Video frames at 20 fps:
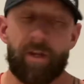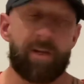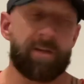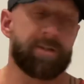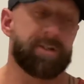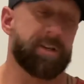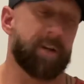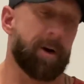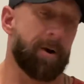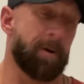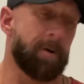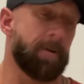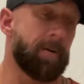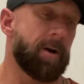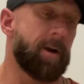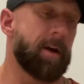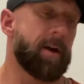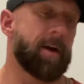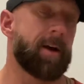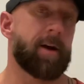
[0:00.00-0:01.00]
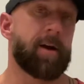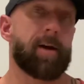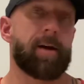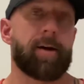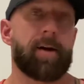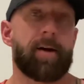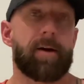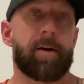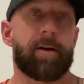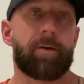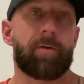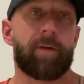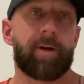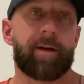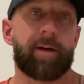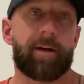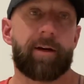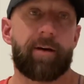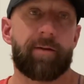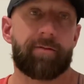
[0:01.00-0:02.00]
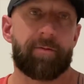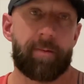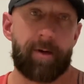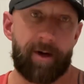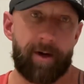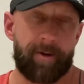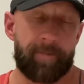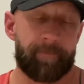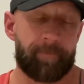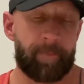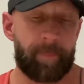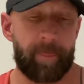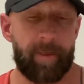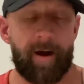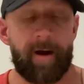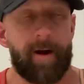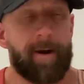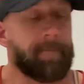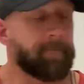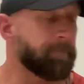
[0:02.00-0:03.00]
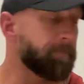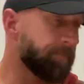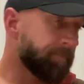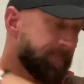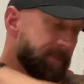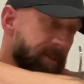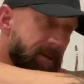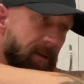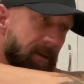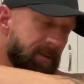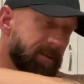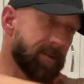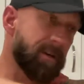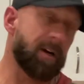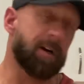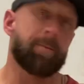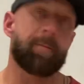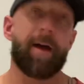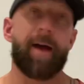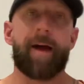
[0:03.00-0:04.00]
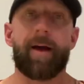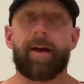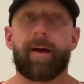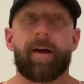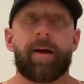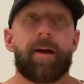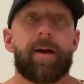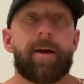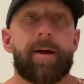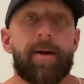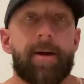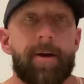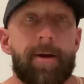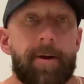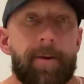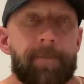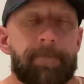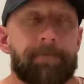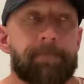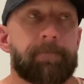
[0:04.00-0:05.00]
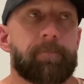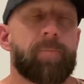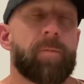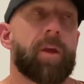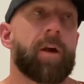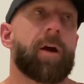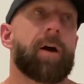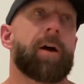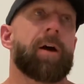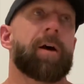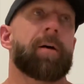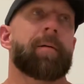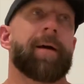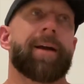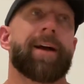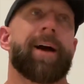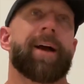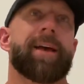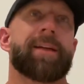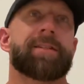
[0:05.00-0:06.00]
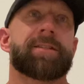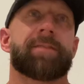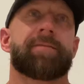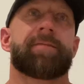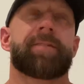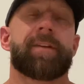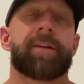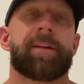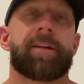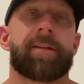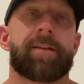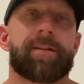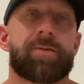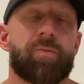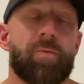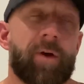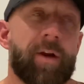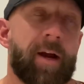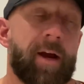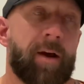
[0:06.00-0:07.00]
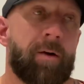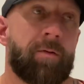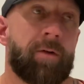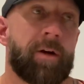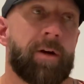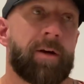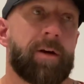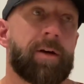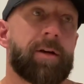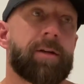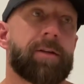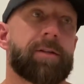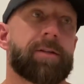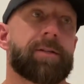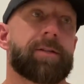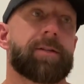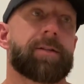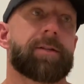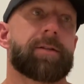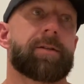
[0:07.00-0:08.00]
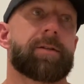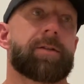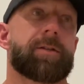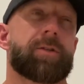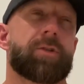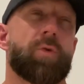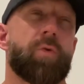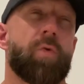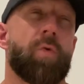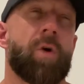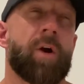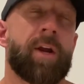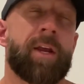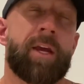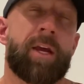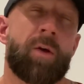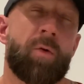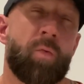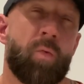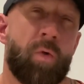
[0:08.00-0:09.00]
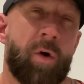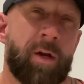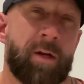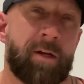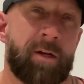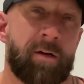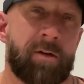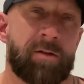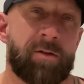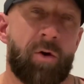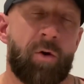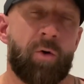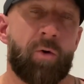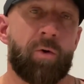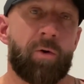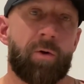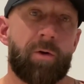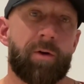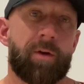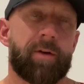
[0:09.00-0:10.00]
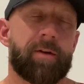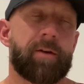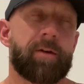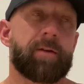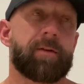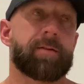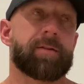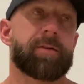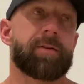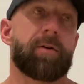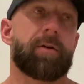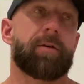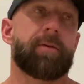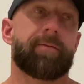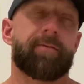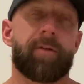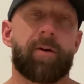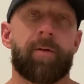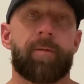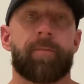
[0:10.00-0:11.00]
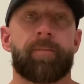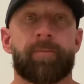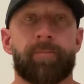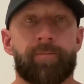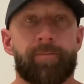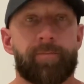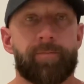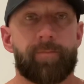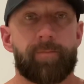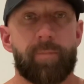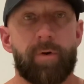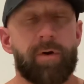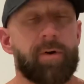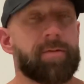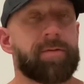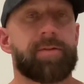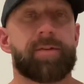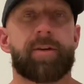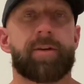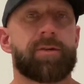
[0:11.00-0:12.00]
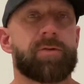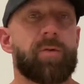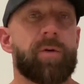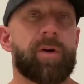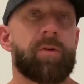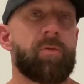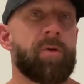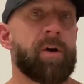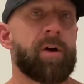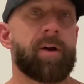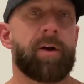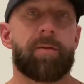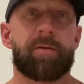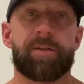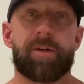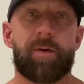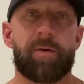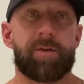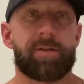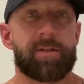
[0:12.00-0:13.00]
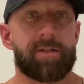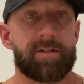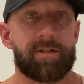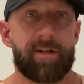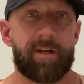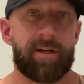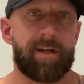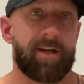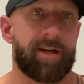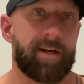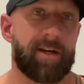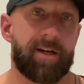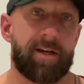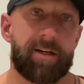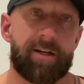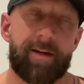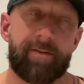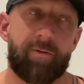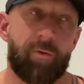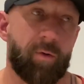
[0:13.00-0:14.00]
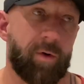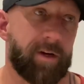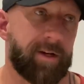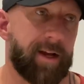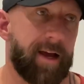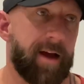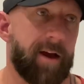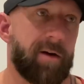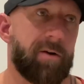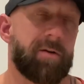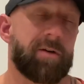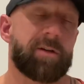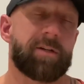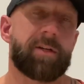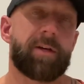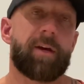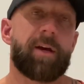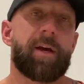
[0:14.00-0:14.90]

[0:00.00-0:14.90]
So, where can I go from here? All right. So, starting back, I got into fitness when I was 21 years old. So, from birth till 21, I was always a skinny kid, never worked out,